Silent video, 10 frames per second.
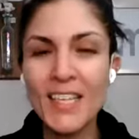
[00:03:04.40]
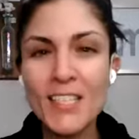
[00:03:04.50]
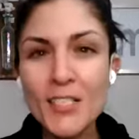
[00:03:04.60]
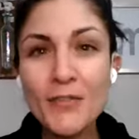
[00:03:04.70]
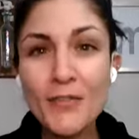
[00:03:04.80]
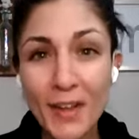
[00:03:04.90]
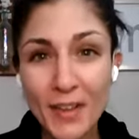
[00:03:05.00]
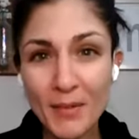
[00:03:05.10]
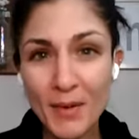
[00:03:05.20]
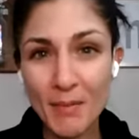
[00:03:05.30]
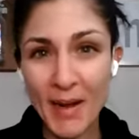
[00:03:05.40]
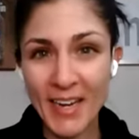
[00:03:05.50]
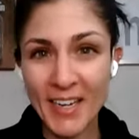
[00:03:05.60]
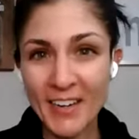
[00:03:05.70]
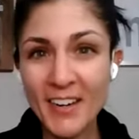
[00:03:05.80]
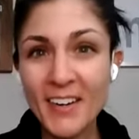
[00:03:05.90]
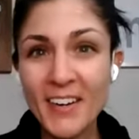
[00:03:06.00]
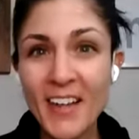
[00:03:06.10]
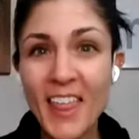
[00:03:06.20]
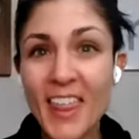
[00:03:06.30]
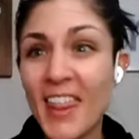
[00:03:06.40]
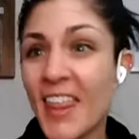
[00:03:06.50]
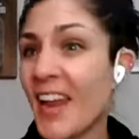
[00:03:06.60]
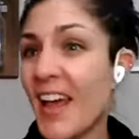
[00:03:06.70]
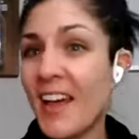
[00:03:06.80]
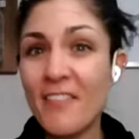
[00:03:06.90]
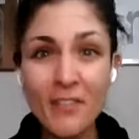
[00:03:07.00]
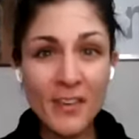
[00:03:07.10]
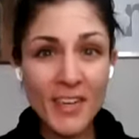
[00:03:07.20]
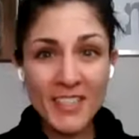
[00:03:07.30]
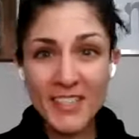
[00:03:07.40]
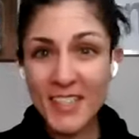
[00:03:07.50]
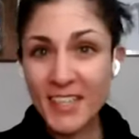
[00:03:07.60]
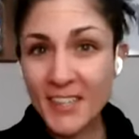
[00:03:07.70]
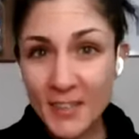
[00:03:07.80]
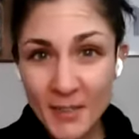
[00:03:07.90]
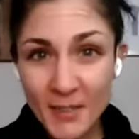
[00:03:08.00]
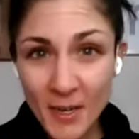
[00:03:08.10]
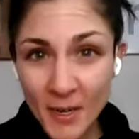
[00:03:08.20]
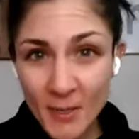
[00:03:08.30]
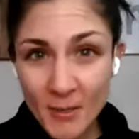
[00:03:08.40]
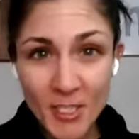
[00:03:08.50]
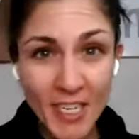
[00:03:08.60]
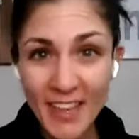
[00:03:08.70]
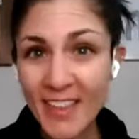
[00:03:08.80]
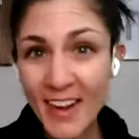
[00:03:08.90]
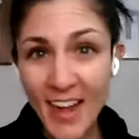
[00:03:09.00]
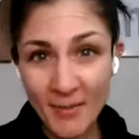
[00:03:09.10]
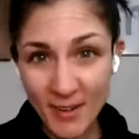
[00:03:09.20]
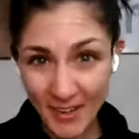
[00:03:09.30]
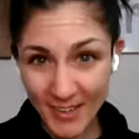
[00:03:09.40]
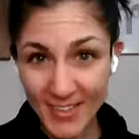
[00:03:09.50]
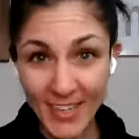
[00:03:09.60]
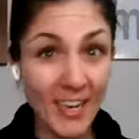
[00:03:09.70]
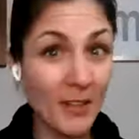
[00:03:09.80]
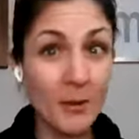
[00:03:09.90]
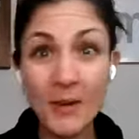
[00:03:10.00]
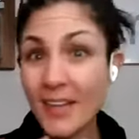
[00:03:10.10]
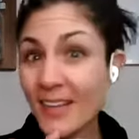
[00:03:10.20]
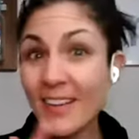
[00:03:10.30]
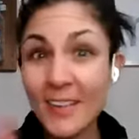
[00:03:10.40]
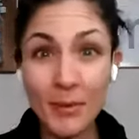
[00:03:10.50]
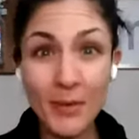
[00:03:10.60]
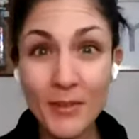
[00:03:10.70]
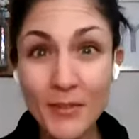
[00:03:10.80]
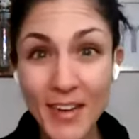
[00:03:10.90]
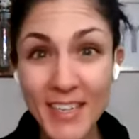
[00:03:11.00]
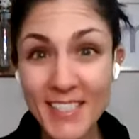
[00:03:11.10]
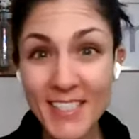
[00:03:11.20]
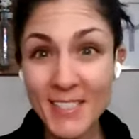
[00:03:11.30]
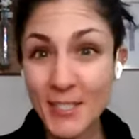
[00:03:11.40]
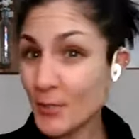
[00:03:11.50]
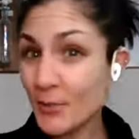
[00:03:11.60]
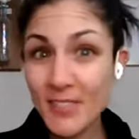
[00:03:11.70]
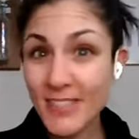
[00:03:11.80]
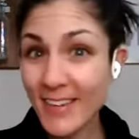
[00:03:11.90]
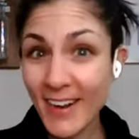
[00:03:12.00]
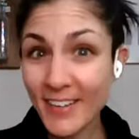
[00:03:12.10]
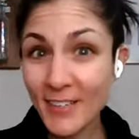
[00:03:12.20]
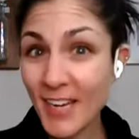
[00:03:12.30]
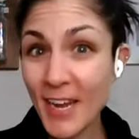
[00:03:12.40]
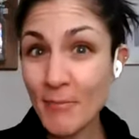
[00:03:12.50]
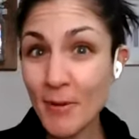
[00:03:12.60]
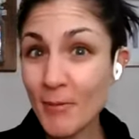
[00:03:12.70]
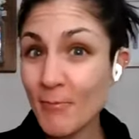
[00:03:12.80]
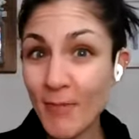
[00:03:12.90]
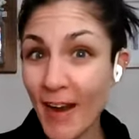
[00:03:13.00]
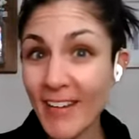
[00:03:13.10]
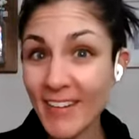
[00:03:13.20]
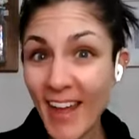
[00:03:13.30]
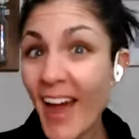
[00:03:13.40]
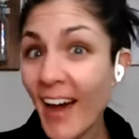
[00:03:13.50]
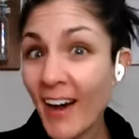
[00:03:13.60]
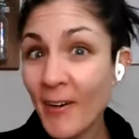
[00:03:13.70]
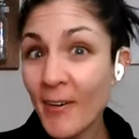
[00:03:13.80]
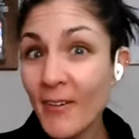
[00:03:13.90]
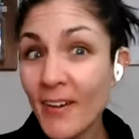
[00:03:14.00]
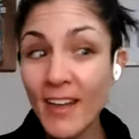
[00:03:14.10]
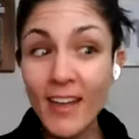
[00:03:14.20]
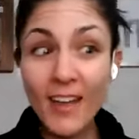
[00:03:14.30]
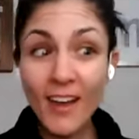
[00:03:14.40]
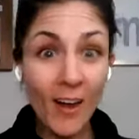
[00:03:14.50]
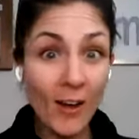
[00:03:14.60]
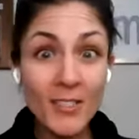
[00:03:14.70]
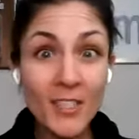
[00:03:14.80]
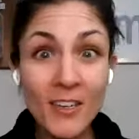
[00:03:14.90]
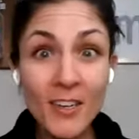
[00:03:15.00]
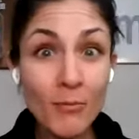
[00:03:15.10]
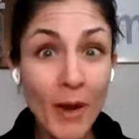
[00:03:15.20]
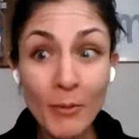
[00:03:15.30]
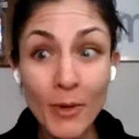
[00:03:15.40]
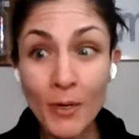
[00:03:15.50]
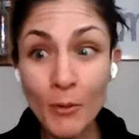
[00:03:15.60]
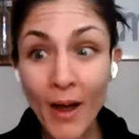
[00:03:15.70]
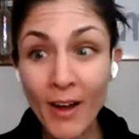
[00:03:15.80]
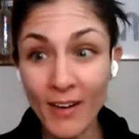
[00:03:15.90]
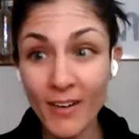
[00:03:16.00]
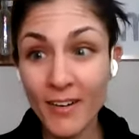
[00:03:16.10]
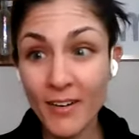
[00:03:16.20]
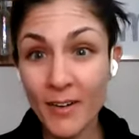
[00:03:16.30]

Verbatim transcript: this is your friendly reminder that every single coach in the network, including the beautiful faces you see on your camera right now, all started right where you are.